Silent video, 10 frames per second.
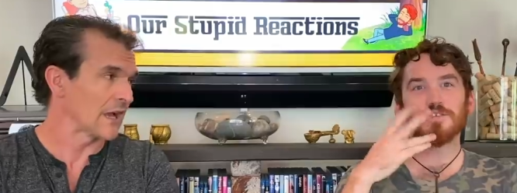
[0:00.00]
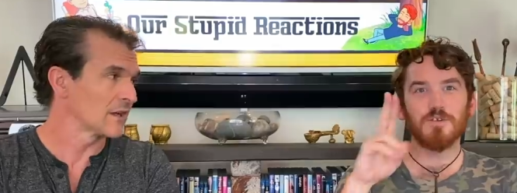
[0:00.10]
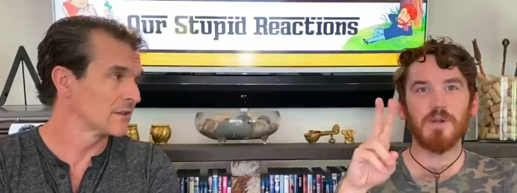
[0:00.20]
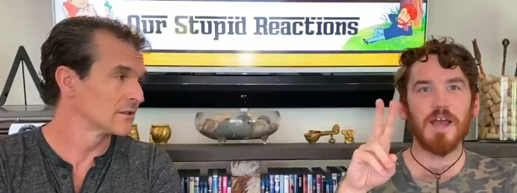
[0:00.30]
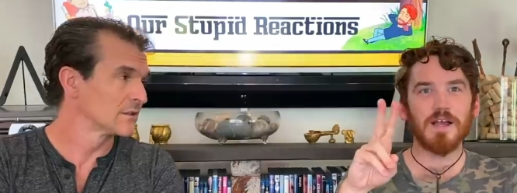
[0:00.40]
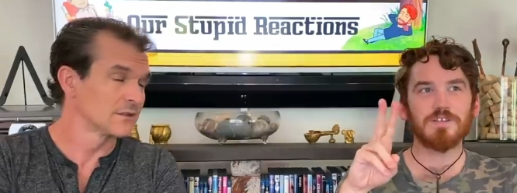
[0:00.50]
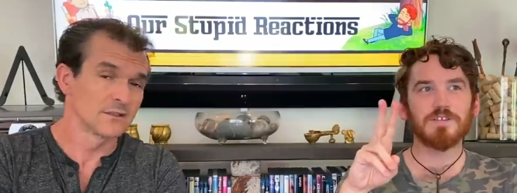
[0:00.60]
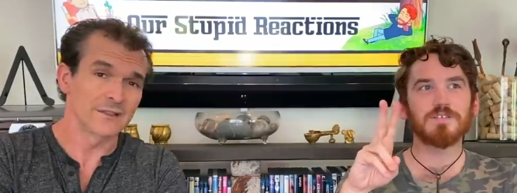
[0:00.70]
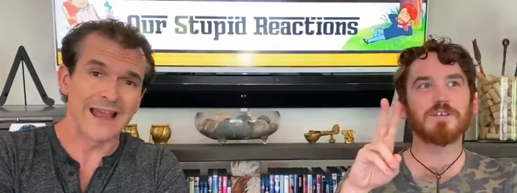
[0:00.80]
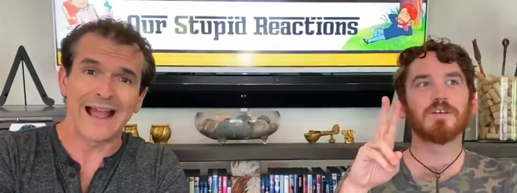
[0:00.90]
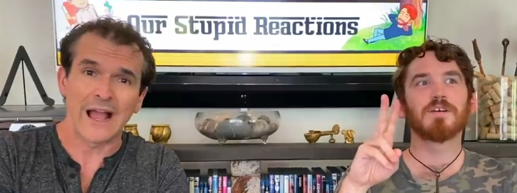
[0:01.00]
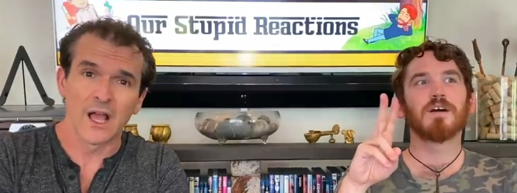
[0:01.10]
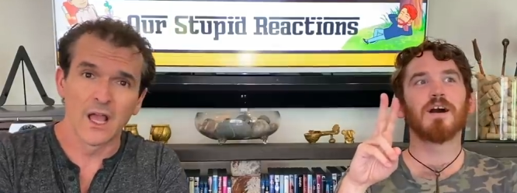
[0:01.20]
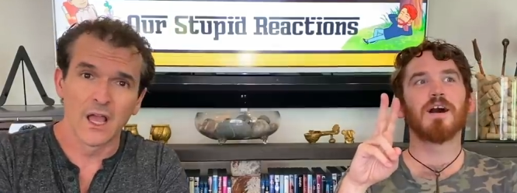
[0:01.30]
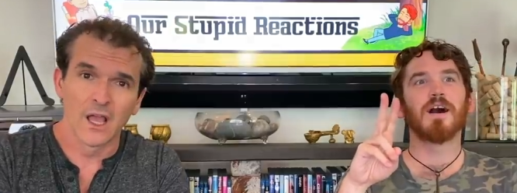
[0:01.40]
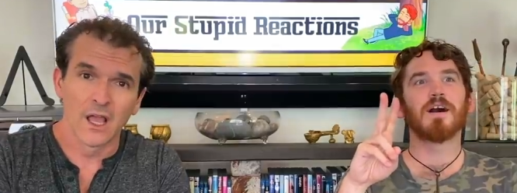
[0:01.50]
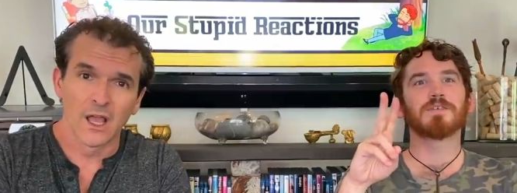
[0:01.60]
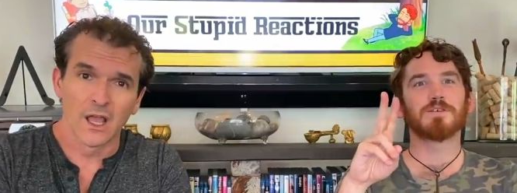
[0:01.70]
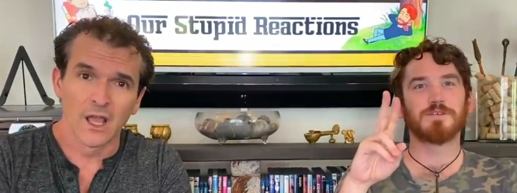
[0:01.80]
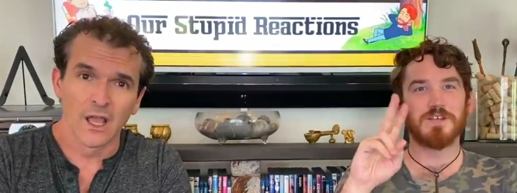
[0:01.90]
Speaker 1: 2 reactions.
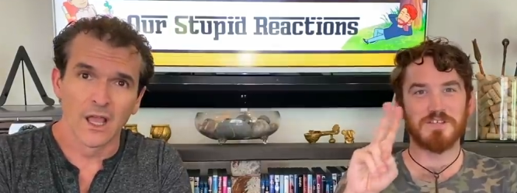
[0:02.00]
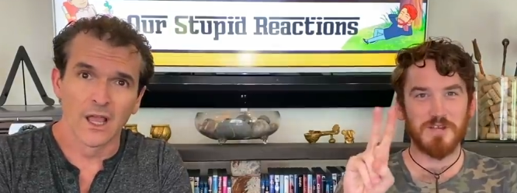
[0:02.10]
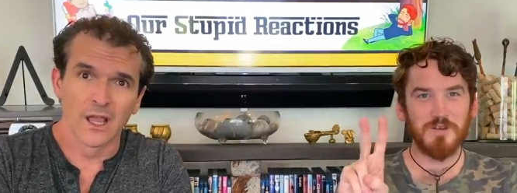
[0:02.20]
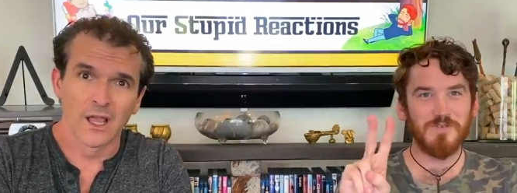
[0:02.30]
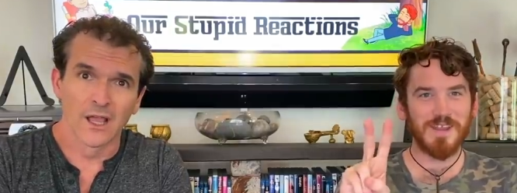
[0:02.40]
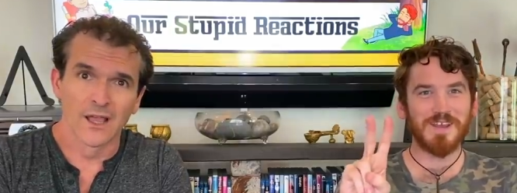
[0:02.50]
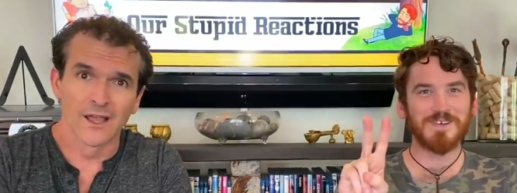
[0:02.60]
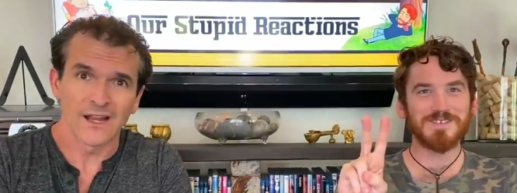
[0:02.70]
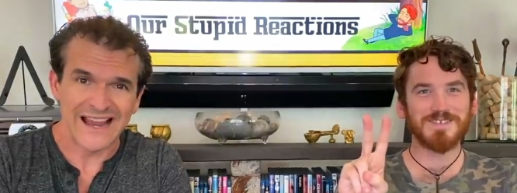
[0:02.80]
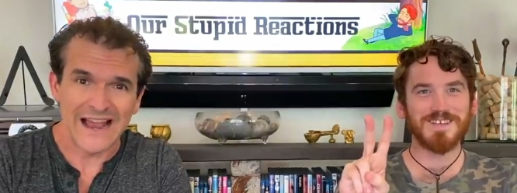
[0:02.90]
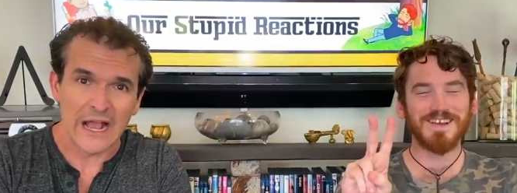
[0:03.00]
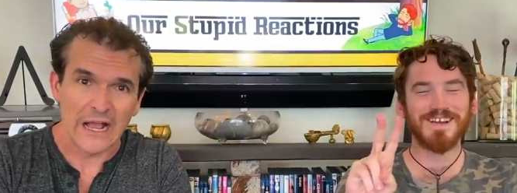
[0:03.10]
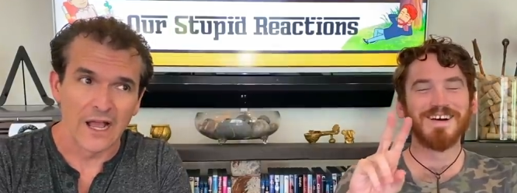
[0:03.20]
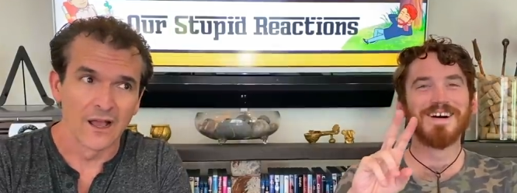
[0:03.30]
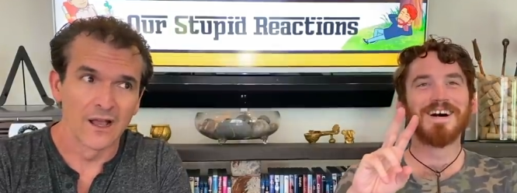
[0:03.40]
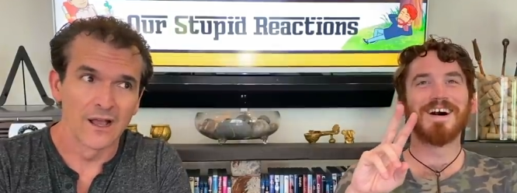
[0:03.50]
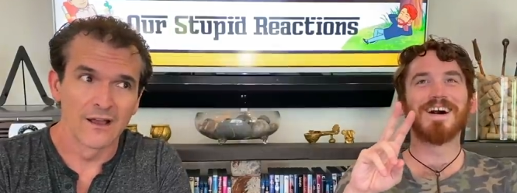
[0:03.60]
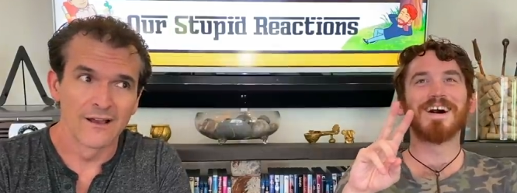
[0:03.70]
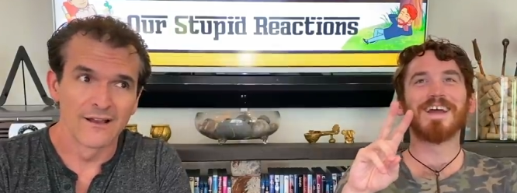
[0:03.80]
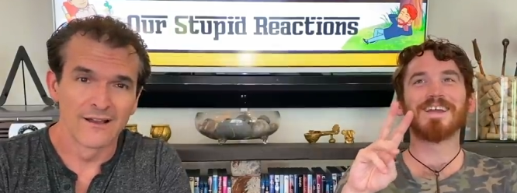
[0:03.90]
Yeah. So just 2 videos.
Speaker 2: Yeah.
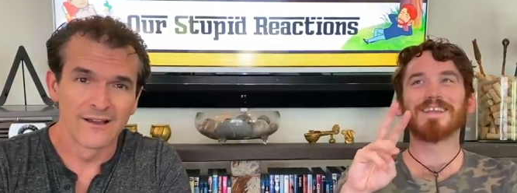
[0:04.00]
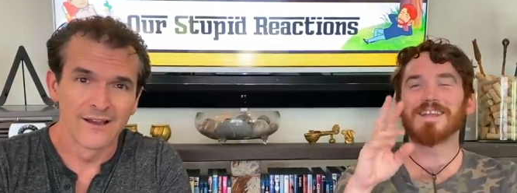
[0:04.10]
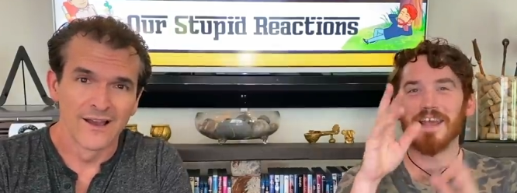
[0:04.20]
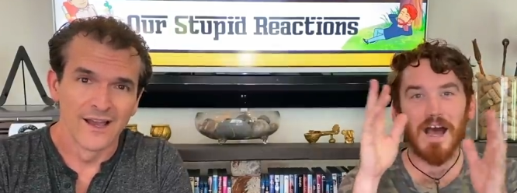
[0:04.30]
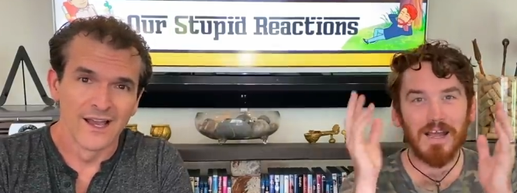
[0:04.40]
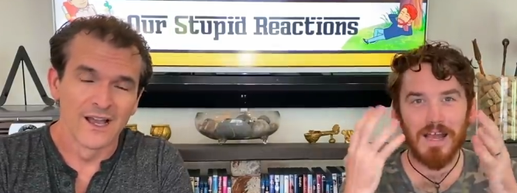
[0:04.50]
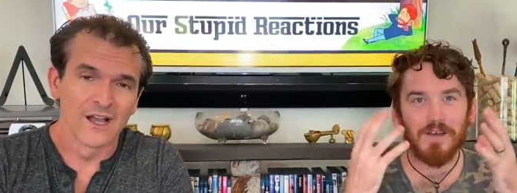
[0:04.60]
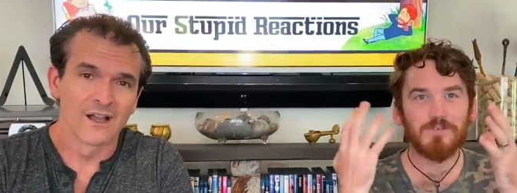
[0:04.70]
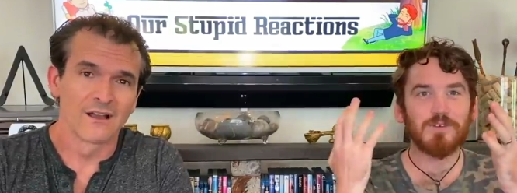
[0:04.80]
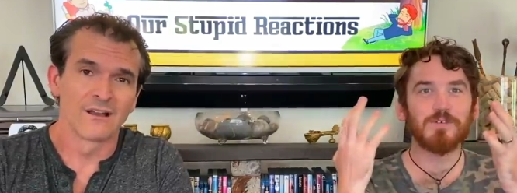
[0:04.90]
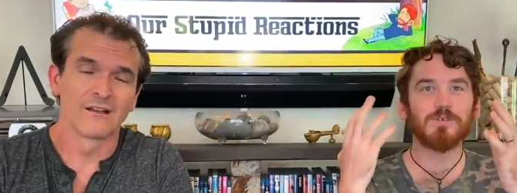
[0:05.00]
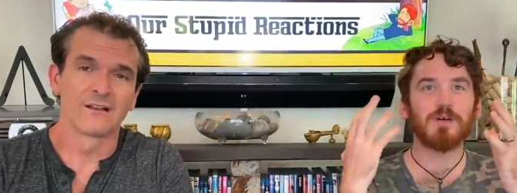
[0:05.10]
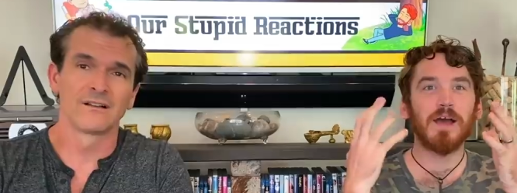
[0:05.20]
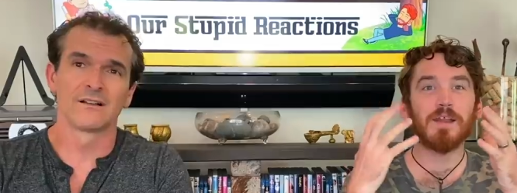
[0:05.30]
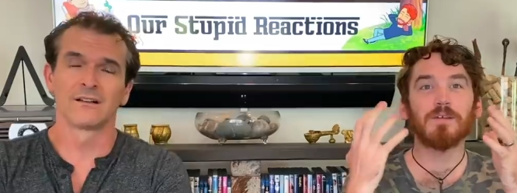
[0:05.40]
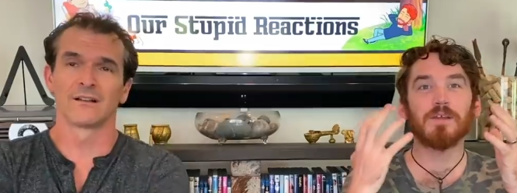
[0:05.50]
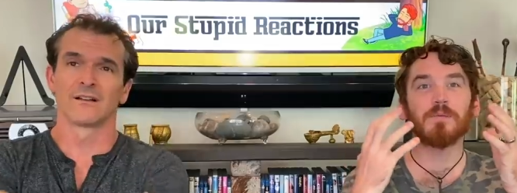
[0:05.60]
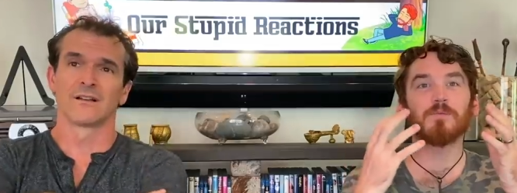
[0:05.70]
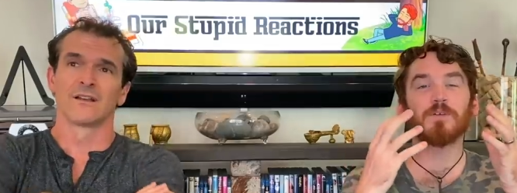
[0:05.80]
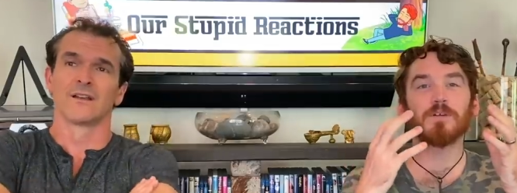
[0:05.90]
Speaker 1: And then I have to edit
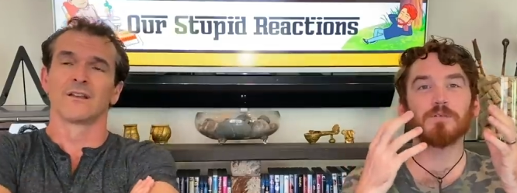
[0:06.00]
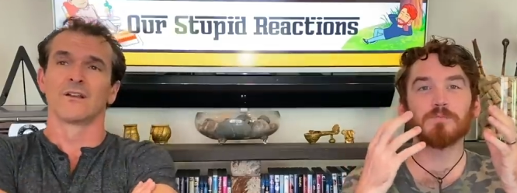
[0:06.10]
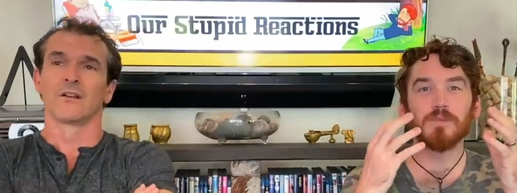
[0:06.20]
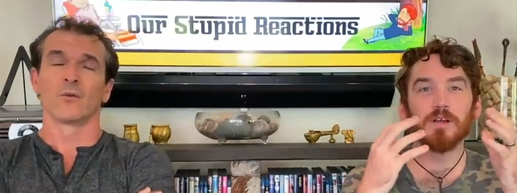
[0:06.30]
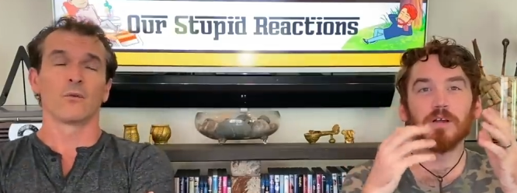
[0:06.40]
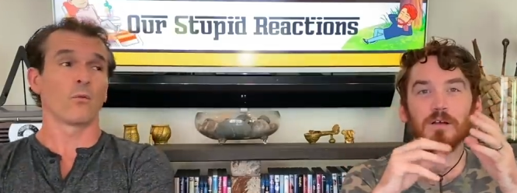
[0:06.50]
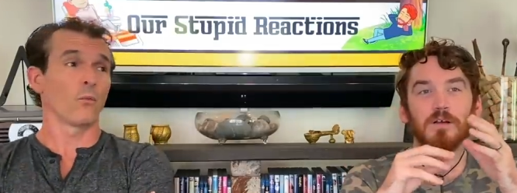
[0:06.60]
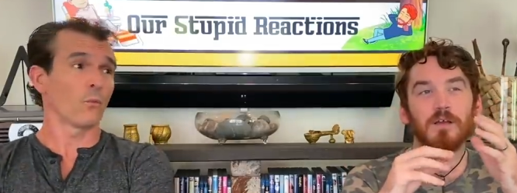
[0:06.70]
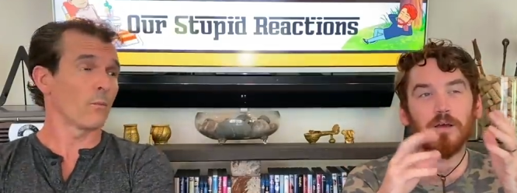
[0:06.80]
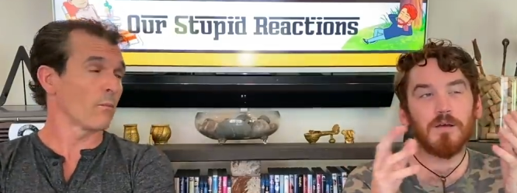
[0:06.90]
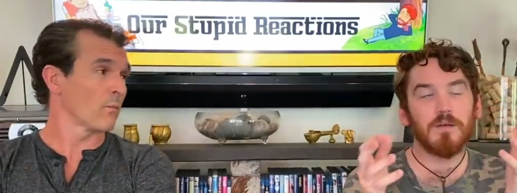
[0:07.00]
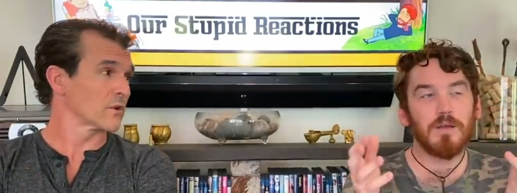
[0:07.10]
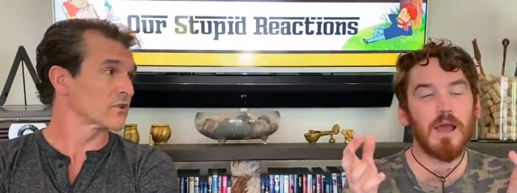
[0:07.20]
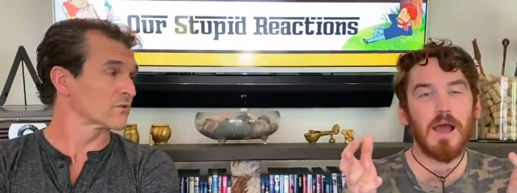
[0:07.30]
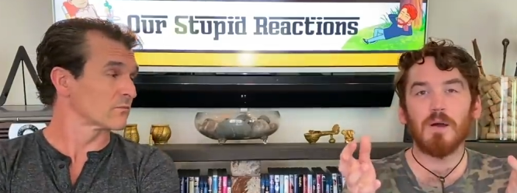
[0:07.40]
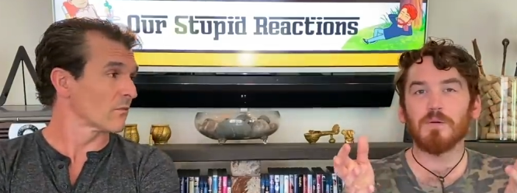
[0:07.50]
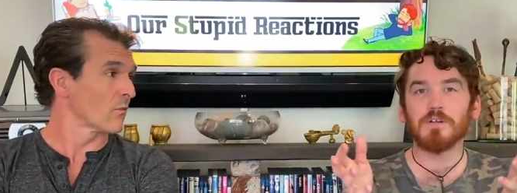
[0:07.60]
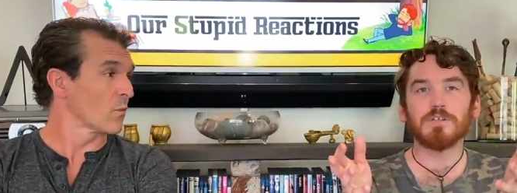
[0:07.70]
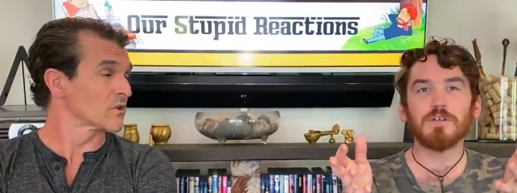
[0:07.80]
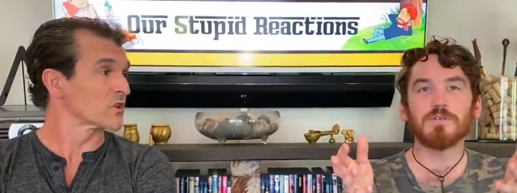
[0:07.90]
them for
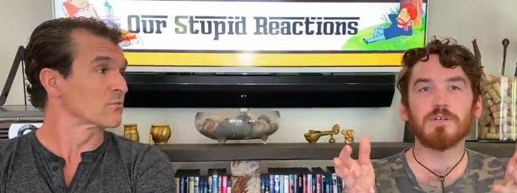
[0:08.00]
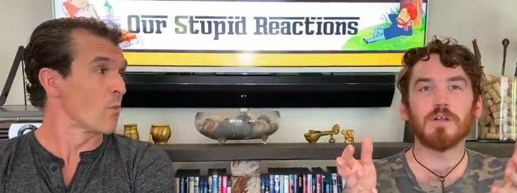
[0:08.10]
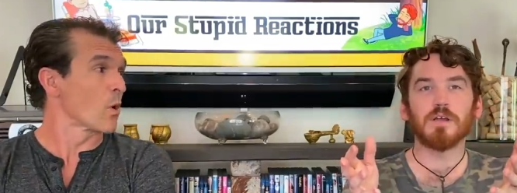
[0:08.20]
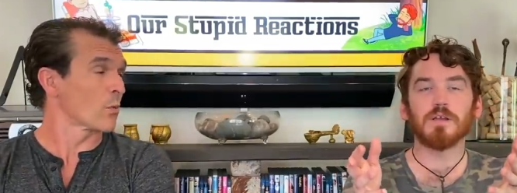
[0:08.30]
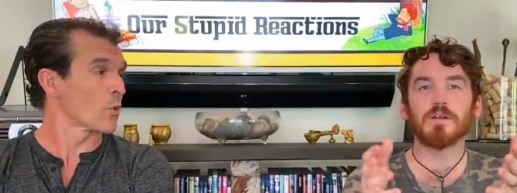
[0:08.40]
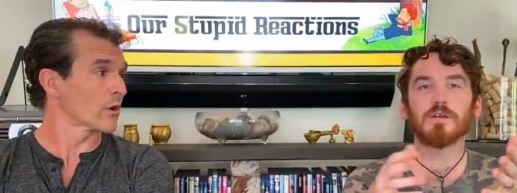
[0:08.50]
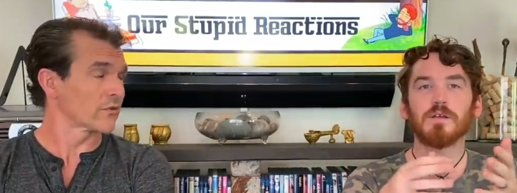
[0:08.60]
Speaker 2: hours. Which is more work